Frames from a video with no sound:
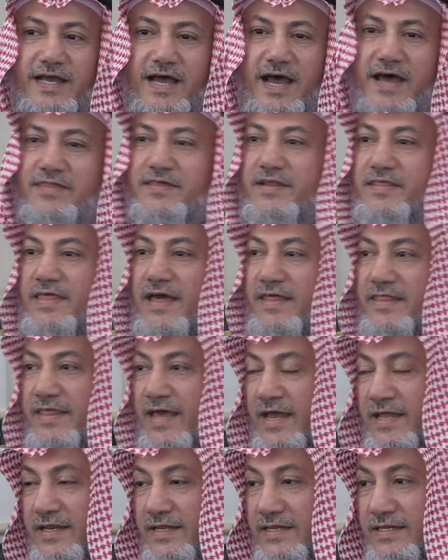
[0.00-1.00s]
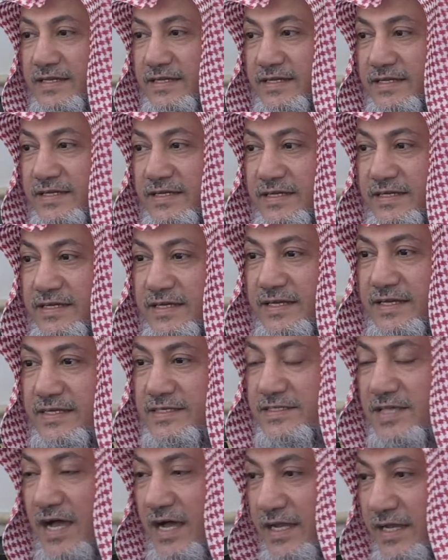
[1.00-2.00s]
Other than that, it
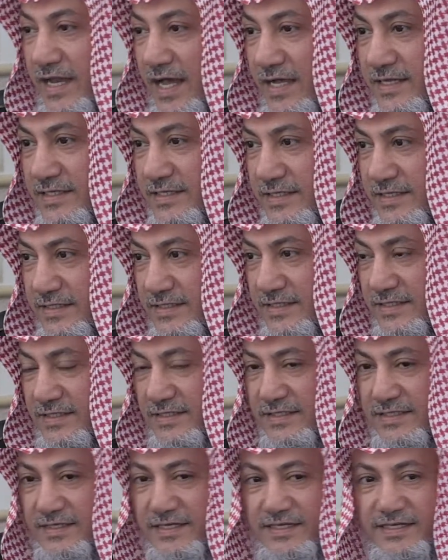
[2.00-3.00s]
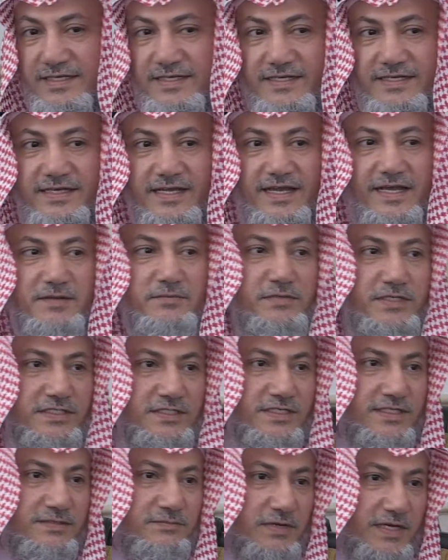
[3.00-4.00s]
is highlighted and
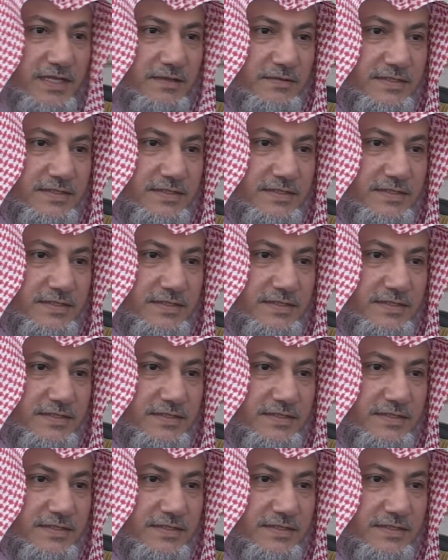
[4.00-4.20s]
mentioned by the